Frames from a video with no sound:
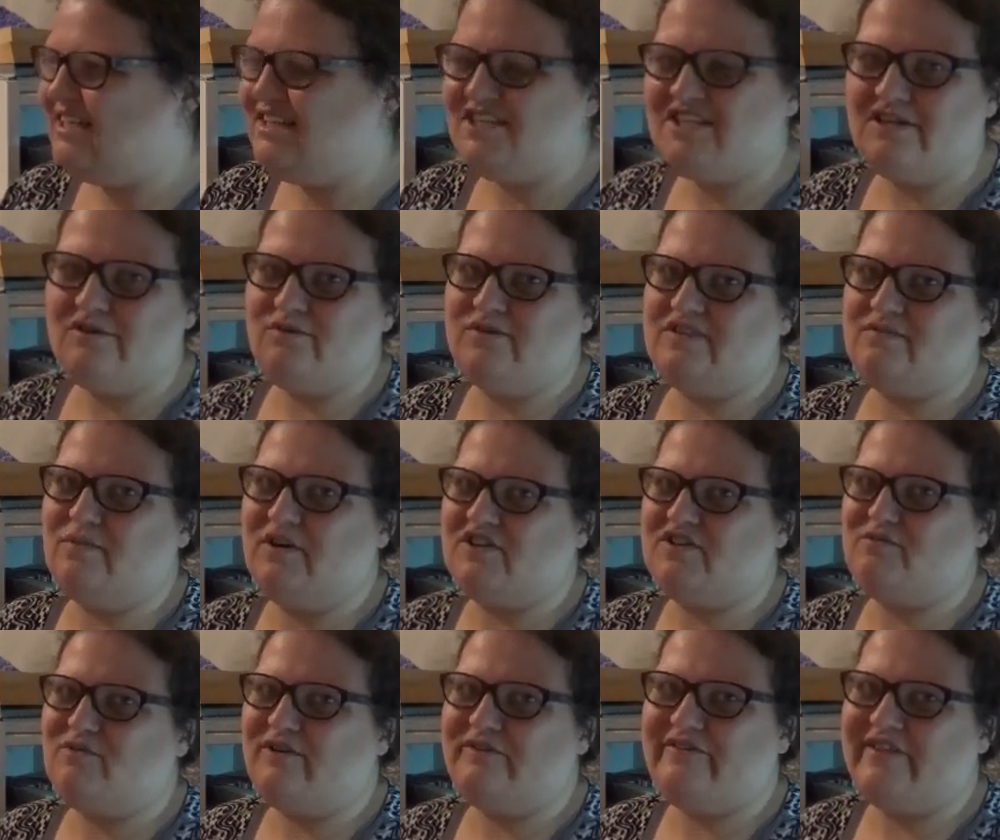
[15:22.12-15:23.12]
she was much
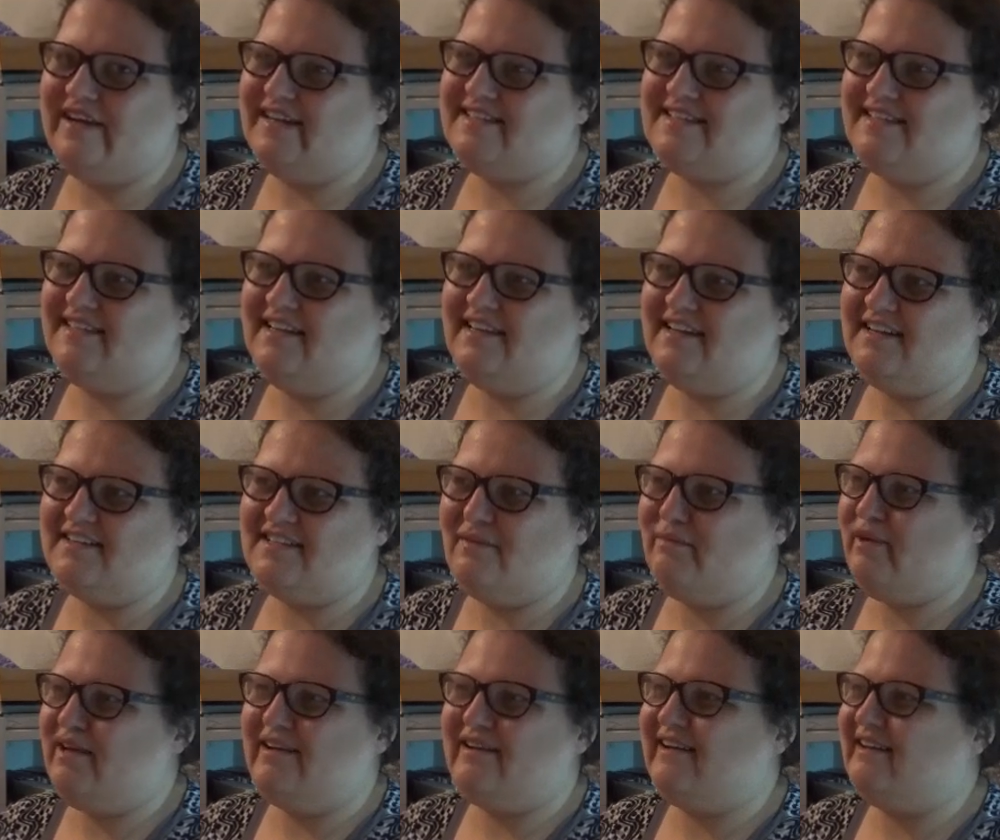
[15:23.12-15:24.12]
more fascinating to
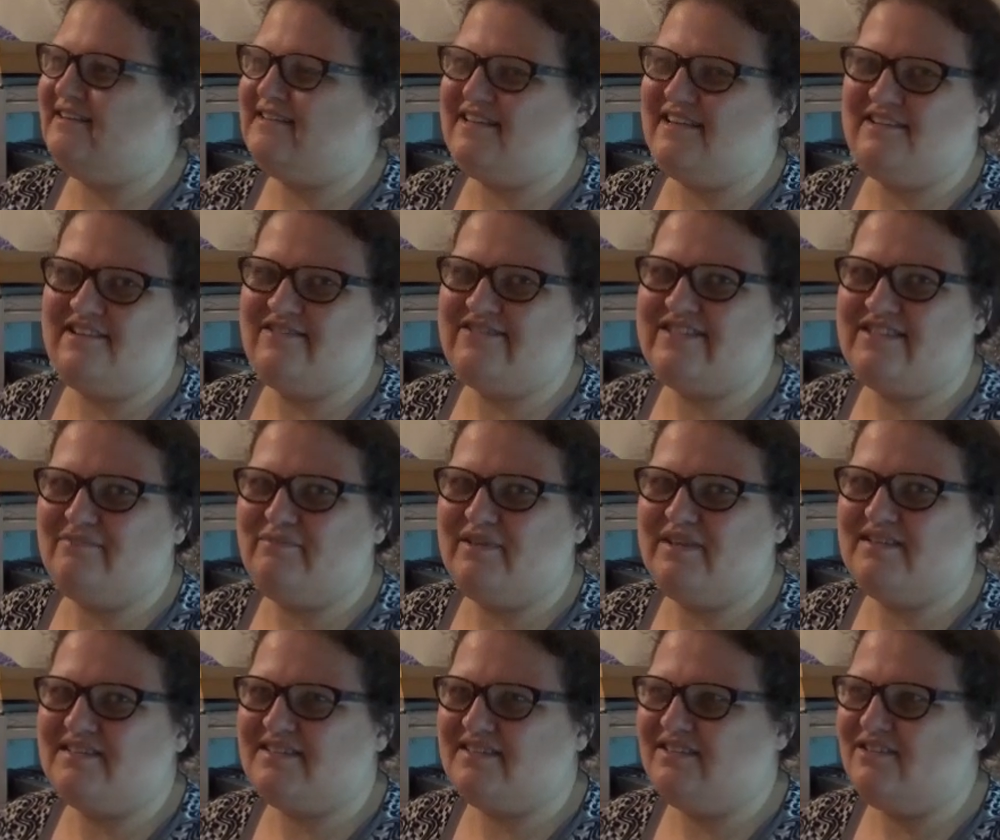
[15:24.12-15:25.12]
me and continues to be
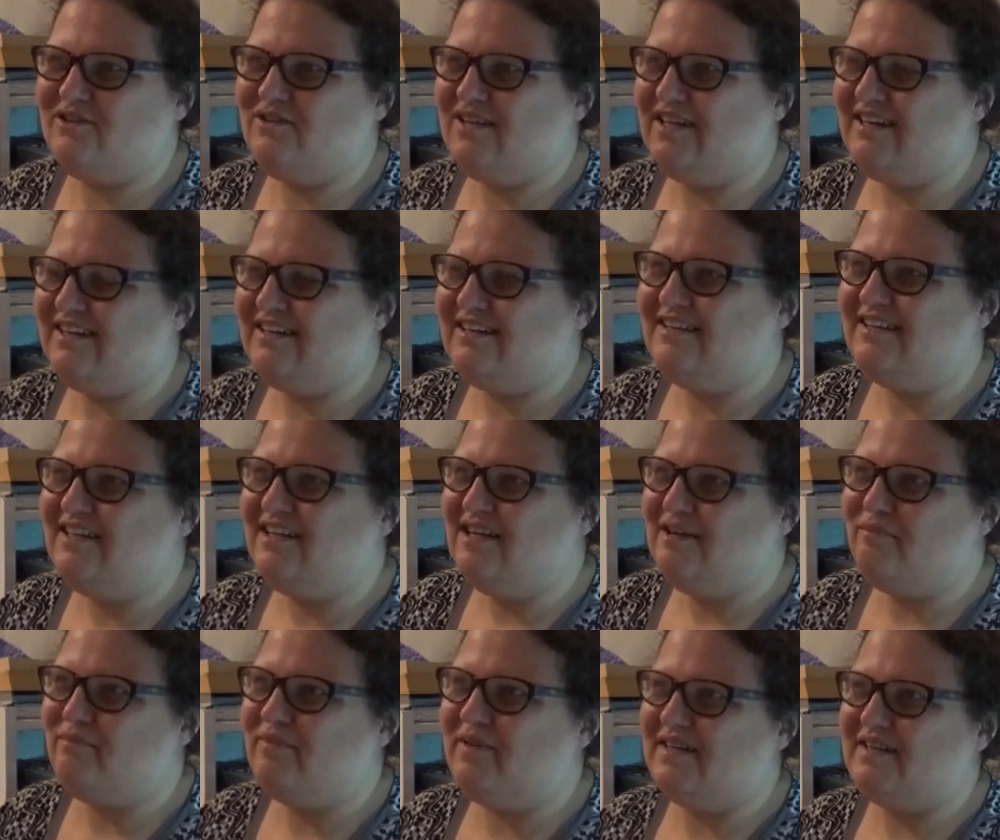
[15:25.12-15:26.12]
so, uh,
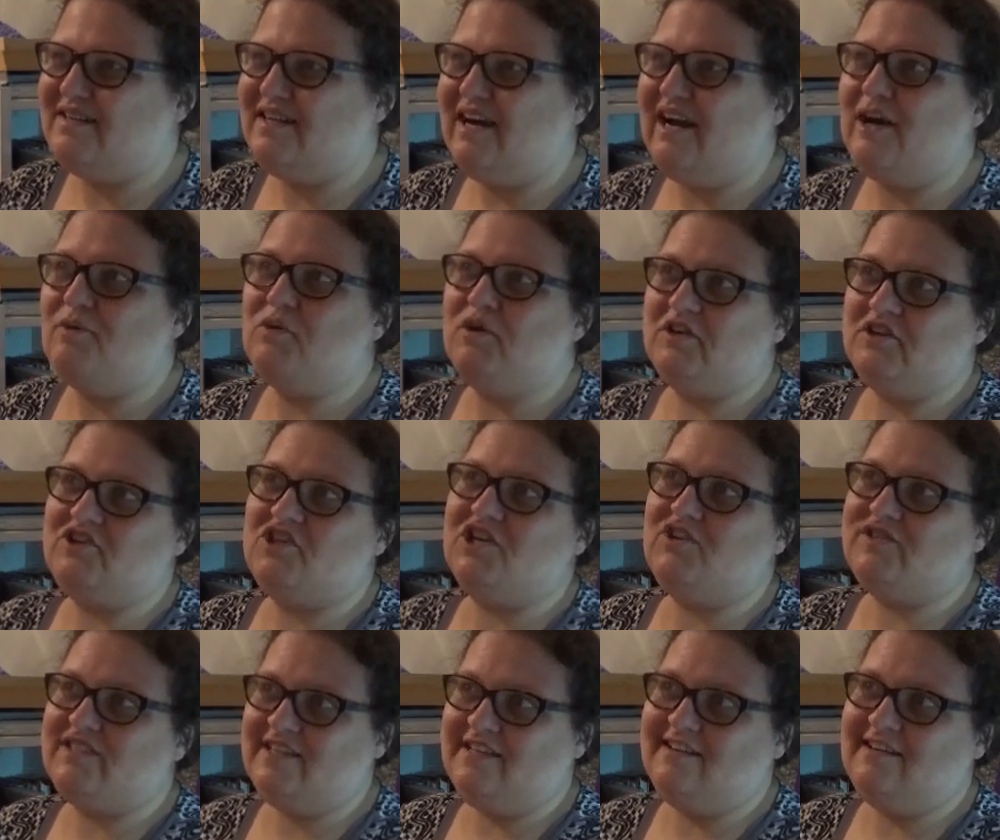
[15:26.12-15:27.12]
but I would have
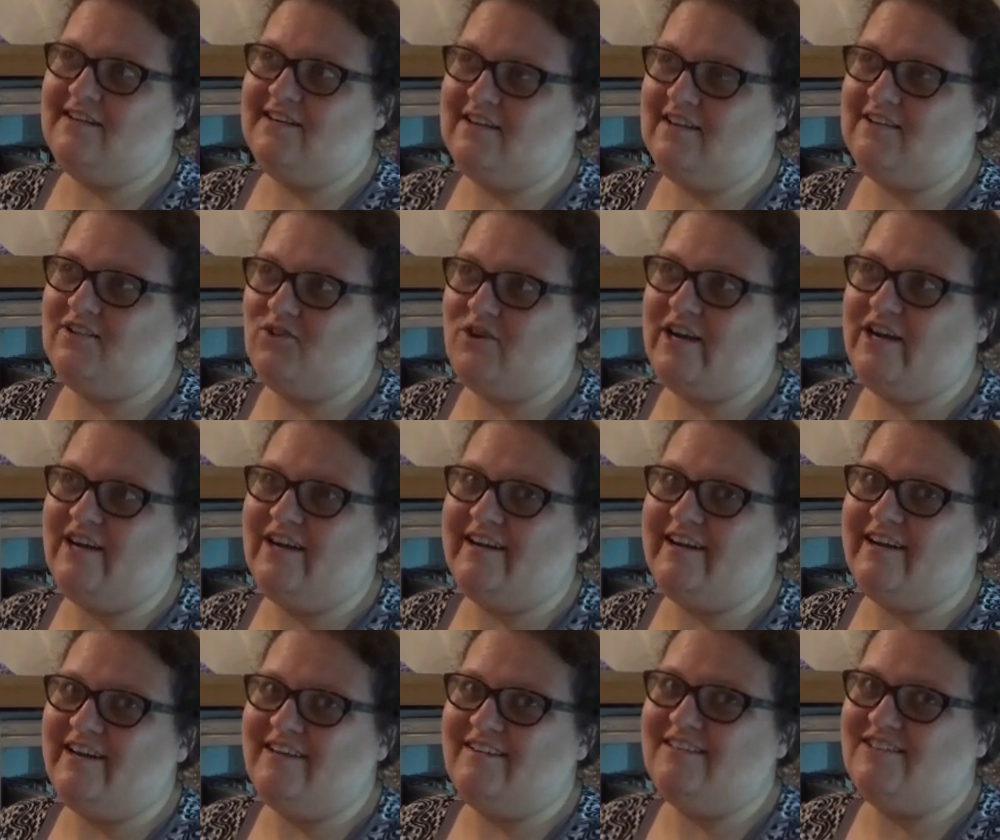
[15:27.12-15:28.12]
chosen another
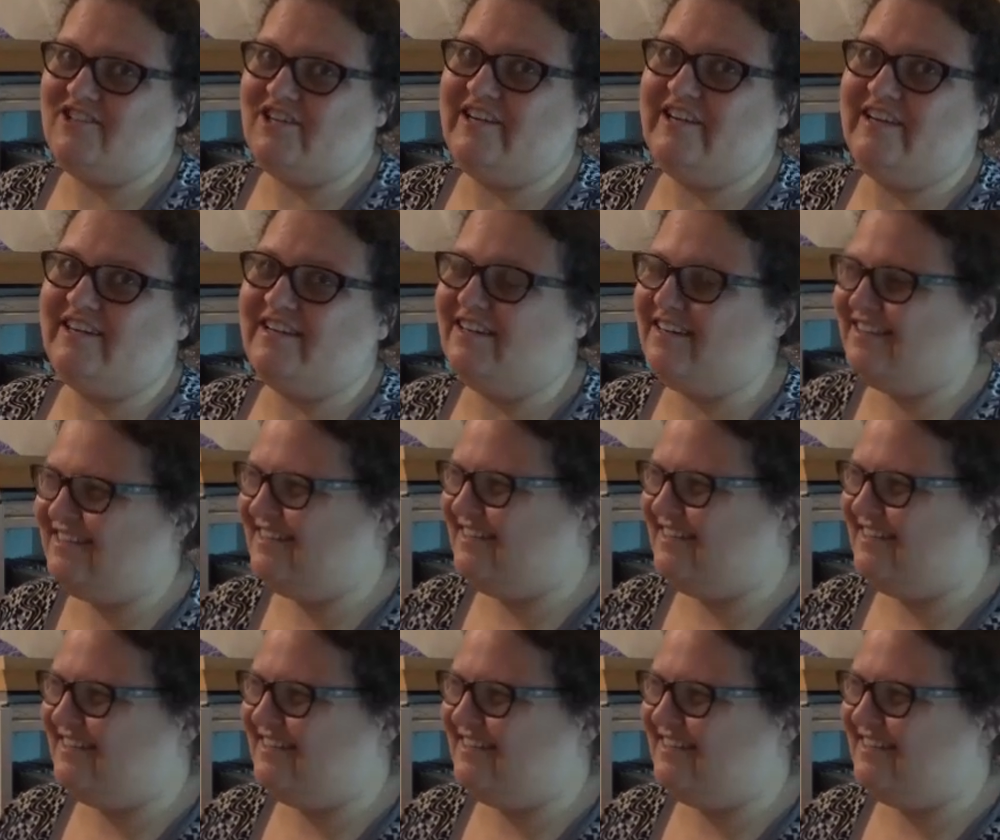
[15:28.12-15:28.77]
guy, Jane.